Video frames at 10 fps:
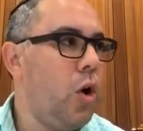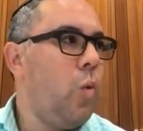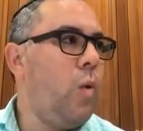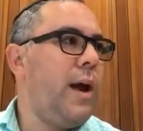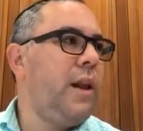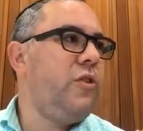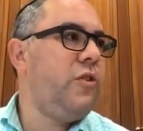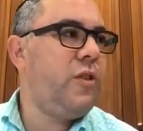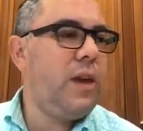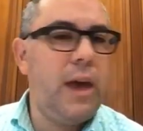Why did you
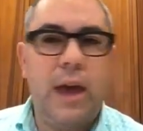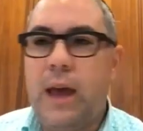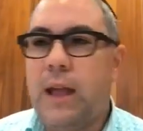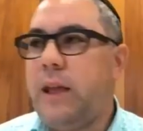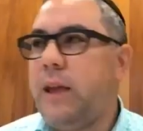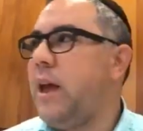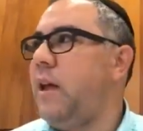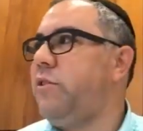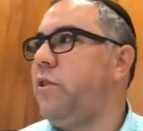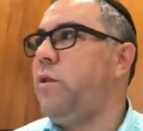say that you
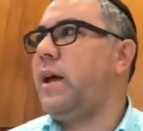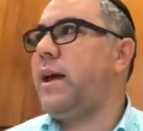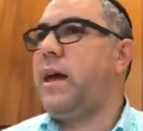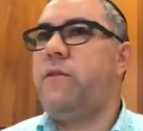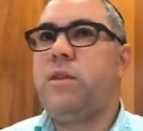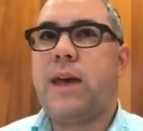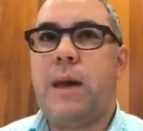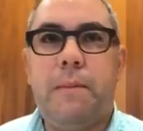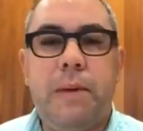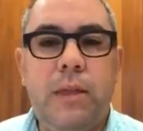can't do it? I gave you the
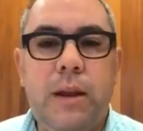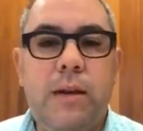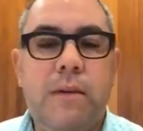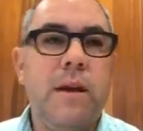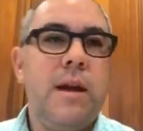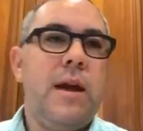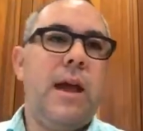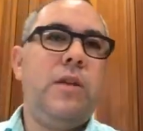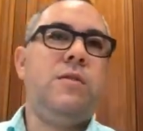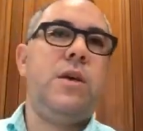capabilities,
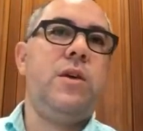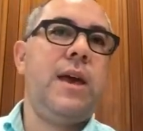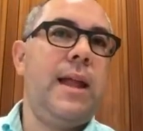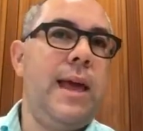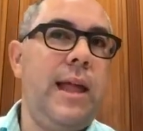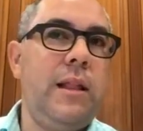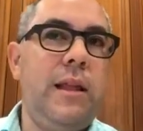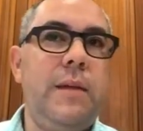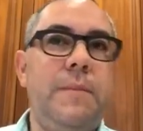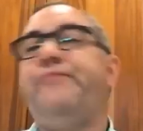and you say you can't handle
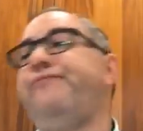it.